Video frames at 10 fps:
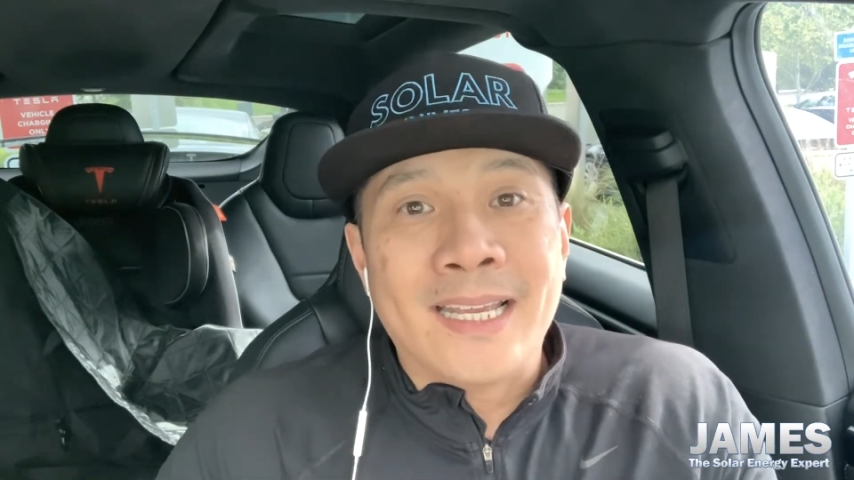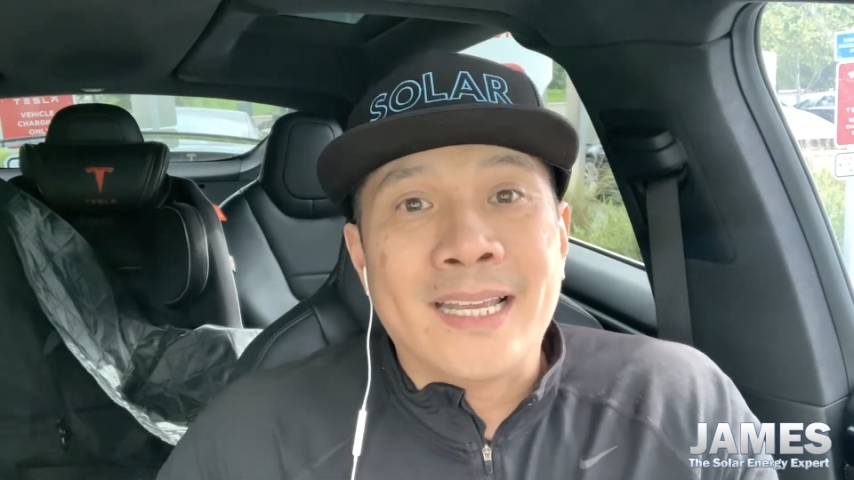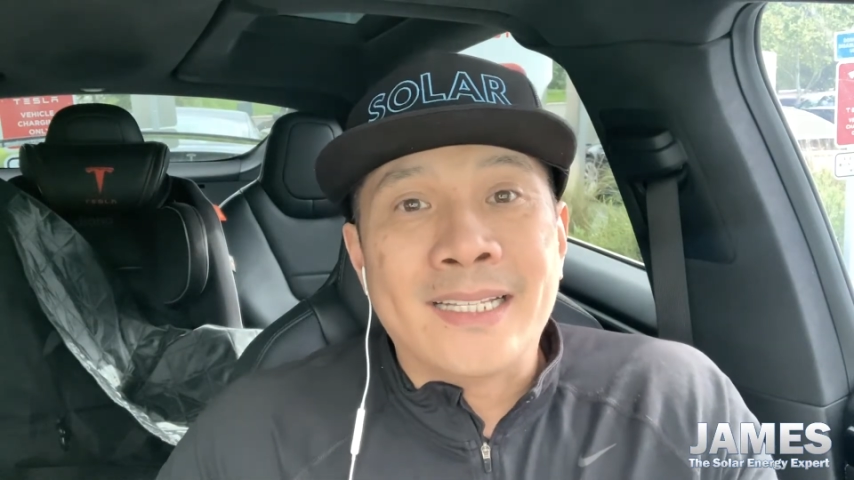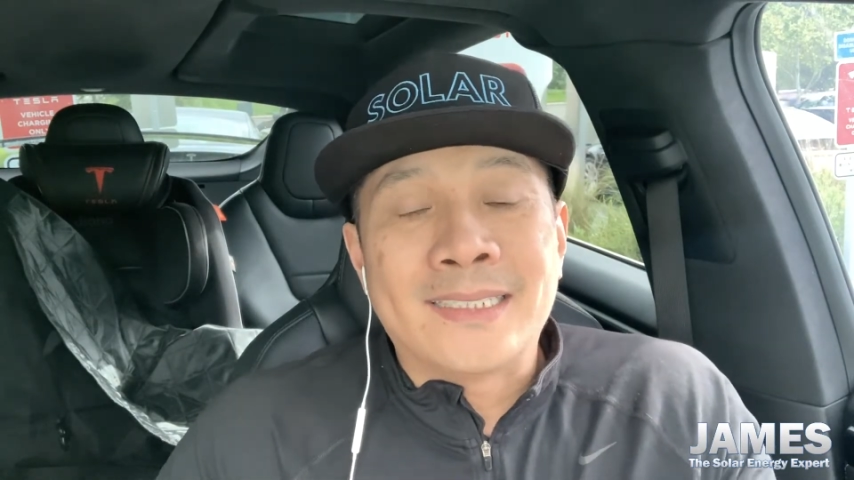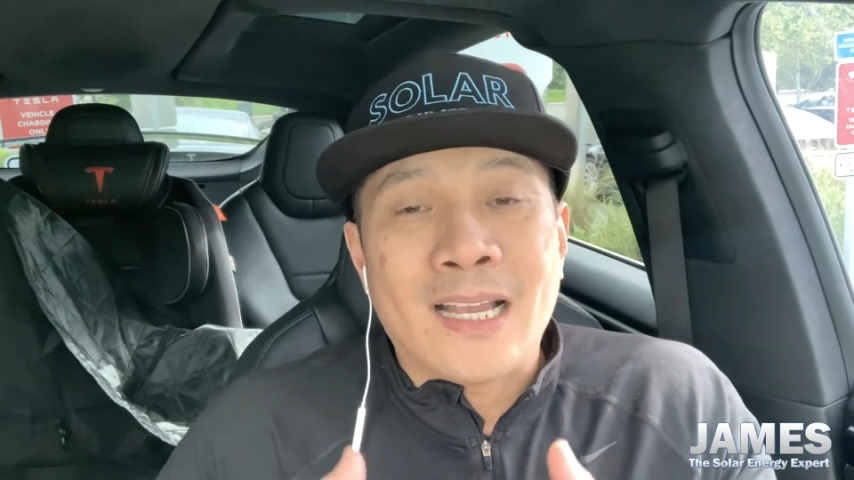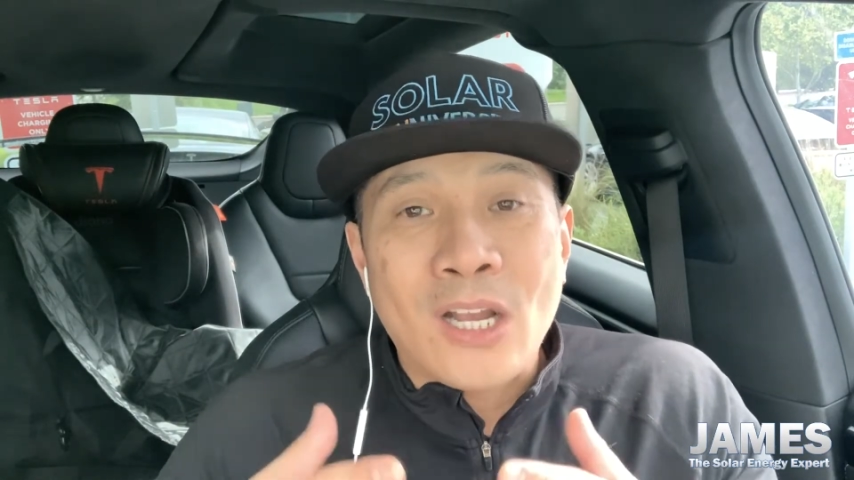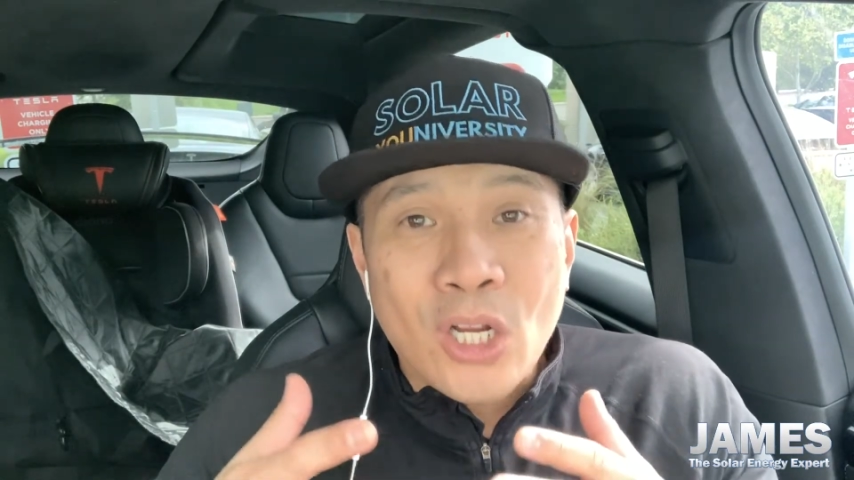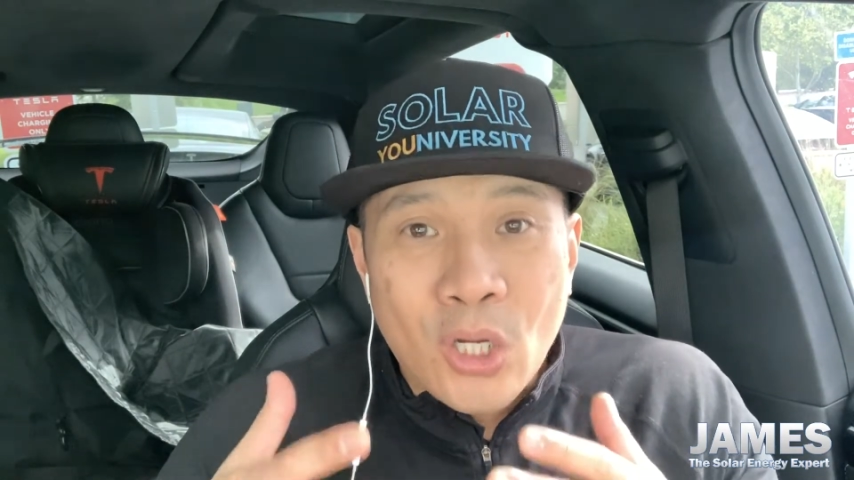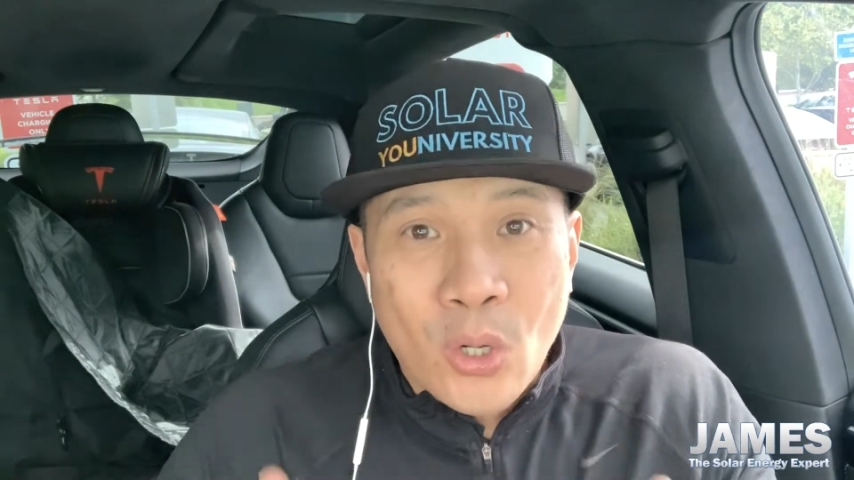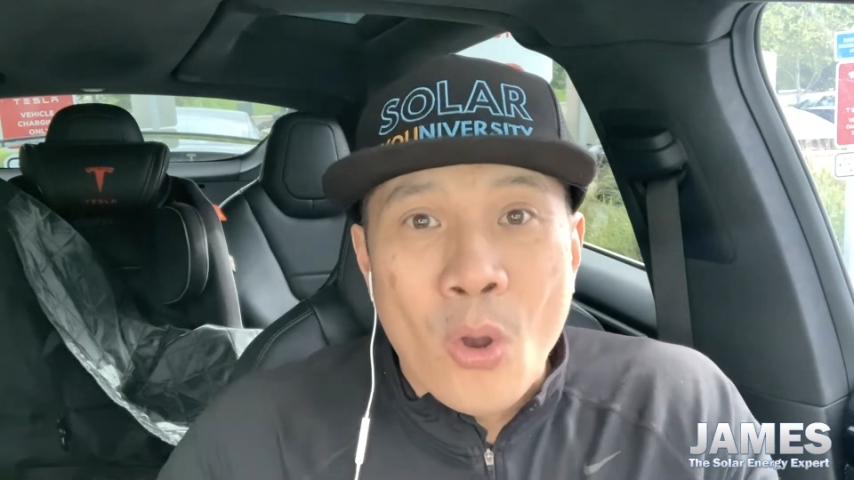is a
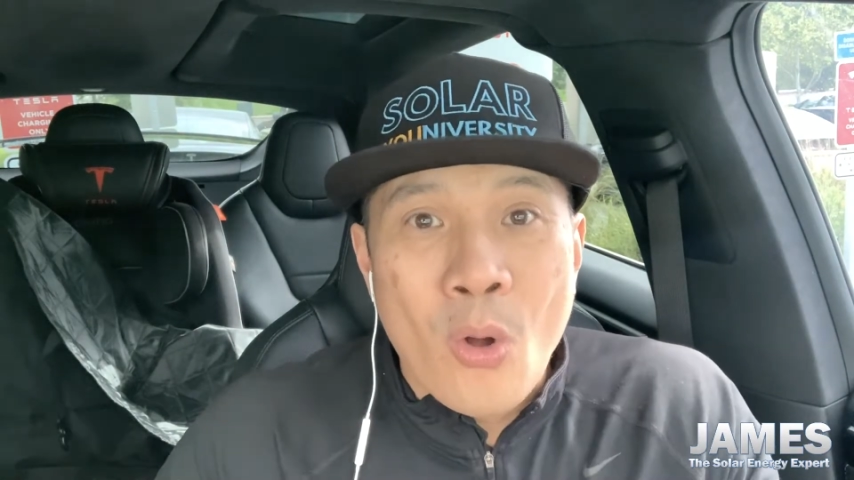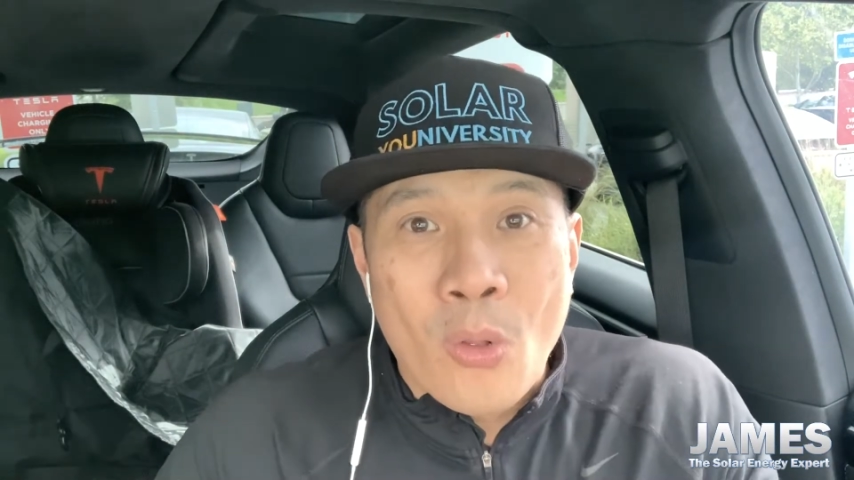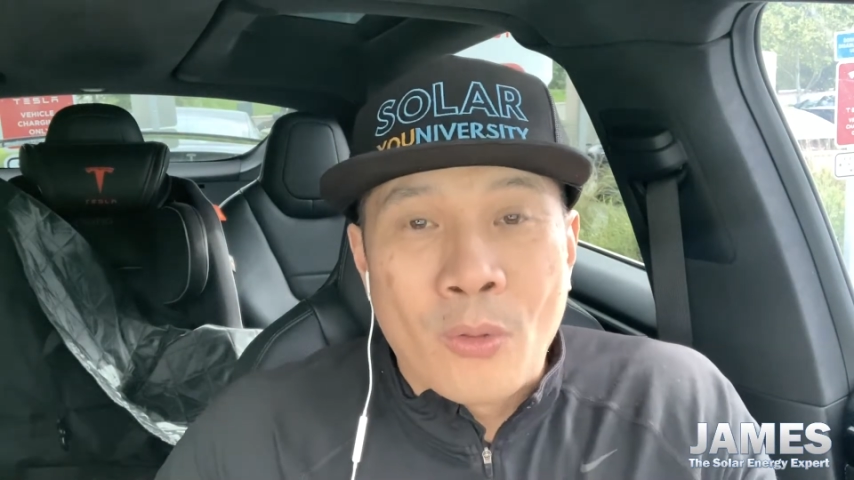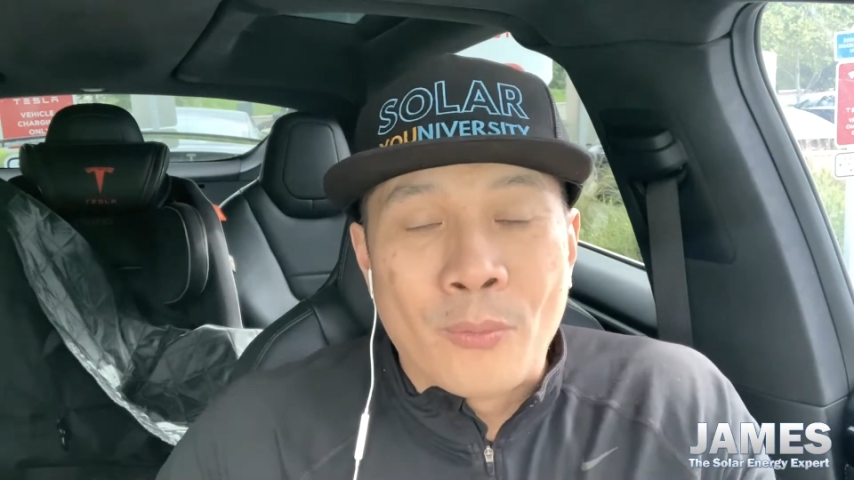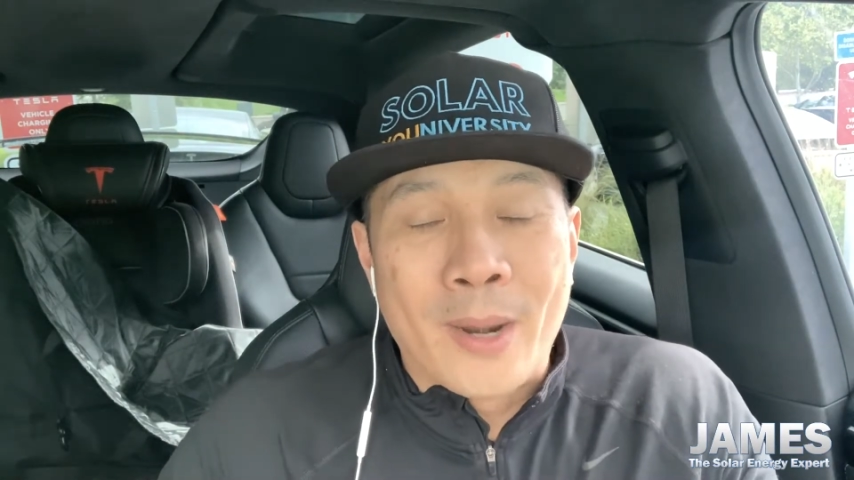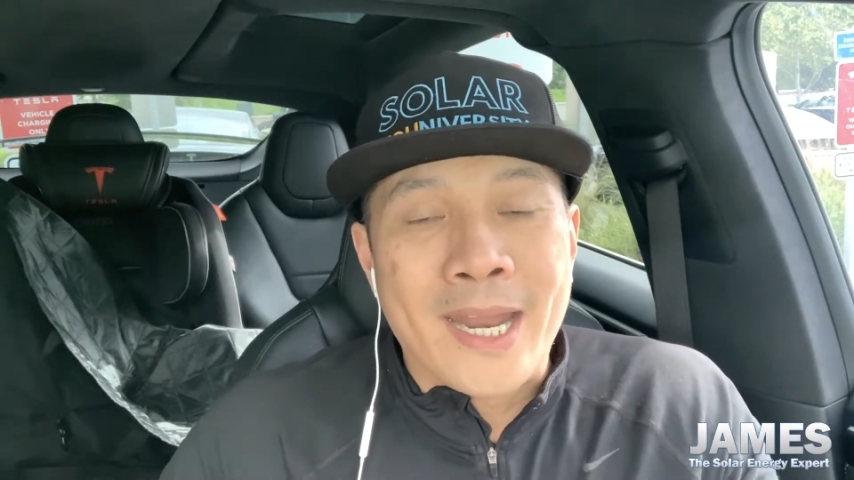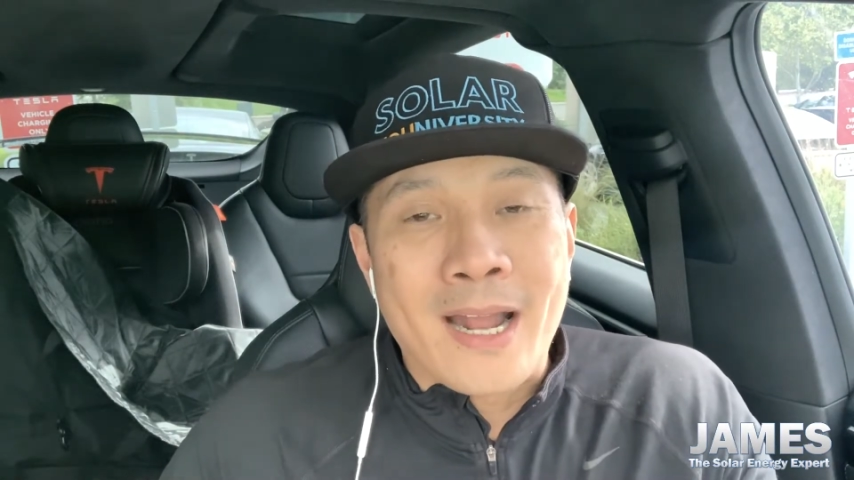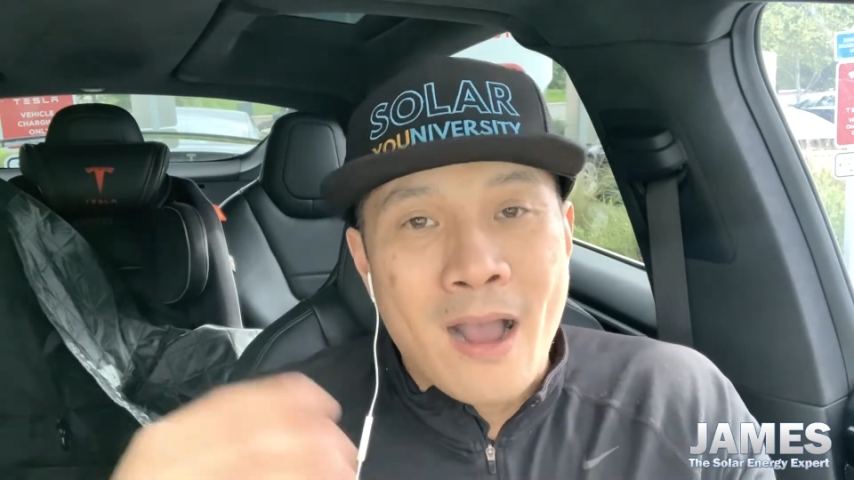goal, right?